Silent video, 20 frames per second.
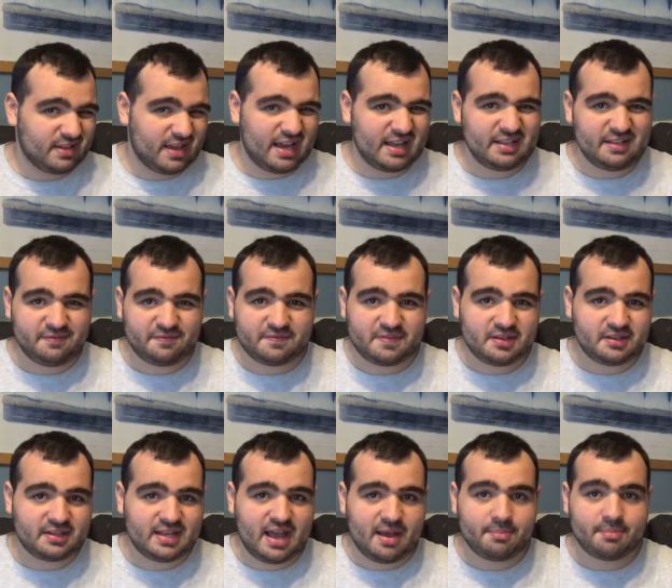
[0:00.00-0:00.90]
I didn't
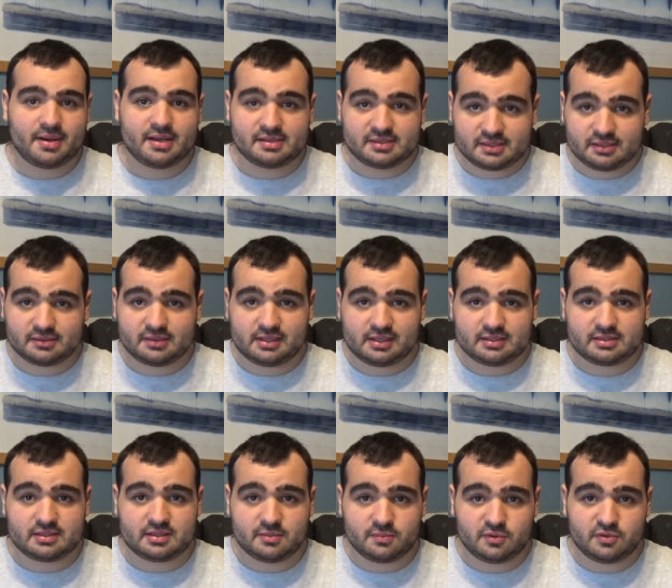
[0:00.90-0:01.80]
feel that, but I still think
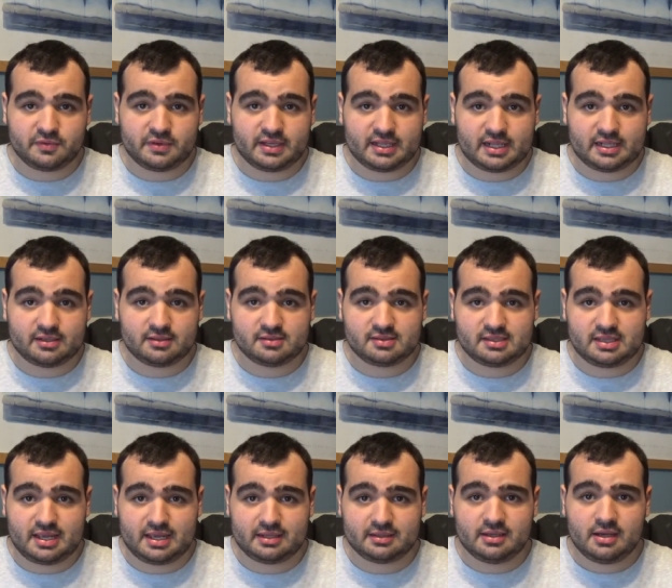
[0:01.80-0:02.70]
it's a good movie, and I
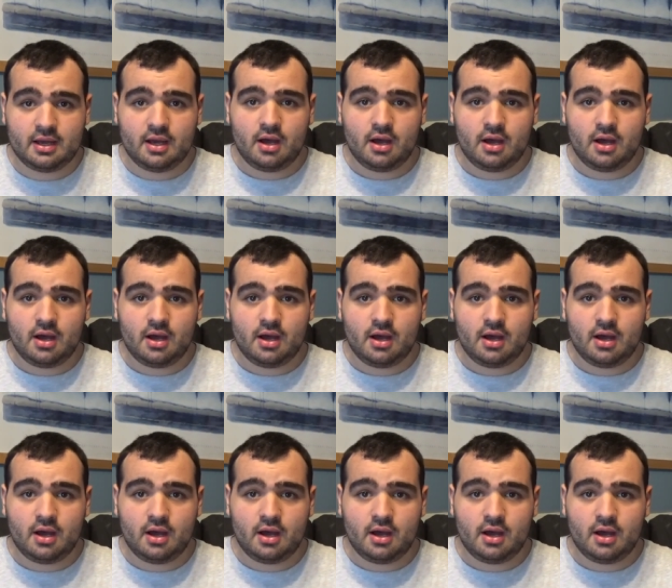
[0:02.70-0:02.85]
understand